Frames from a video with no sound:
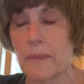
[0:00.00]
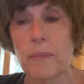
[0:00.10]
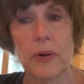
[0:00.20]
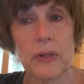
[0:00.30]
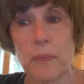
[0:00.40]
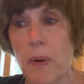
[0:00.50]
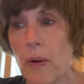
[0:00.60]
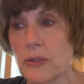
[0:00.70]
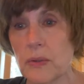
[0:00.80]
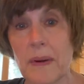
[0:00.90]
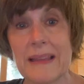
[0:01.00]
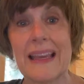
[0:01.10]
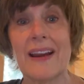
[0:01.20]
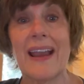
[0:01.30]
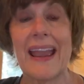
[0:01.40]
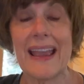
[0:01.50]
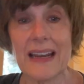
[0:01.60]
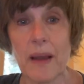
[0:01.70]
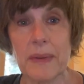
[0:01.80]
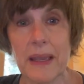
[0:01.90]
put your poetry right there,
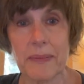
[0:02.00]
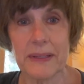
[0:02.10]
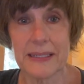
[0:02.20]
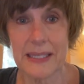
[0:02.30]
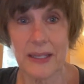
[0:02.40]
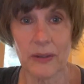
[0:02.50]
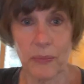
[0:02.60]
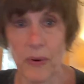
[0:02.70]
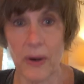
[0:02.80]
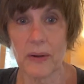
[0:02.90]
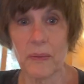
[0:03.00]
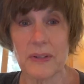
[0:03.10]
and I'll be able to see your work,